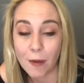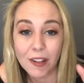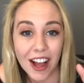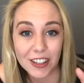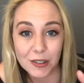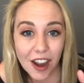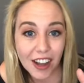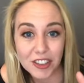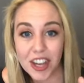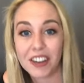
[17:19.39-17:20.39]
I'm glad you
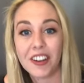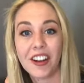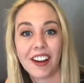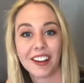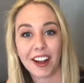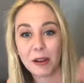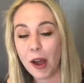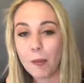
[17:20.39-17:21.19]
got Shenhe. I-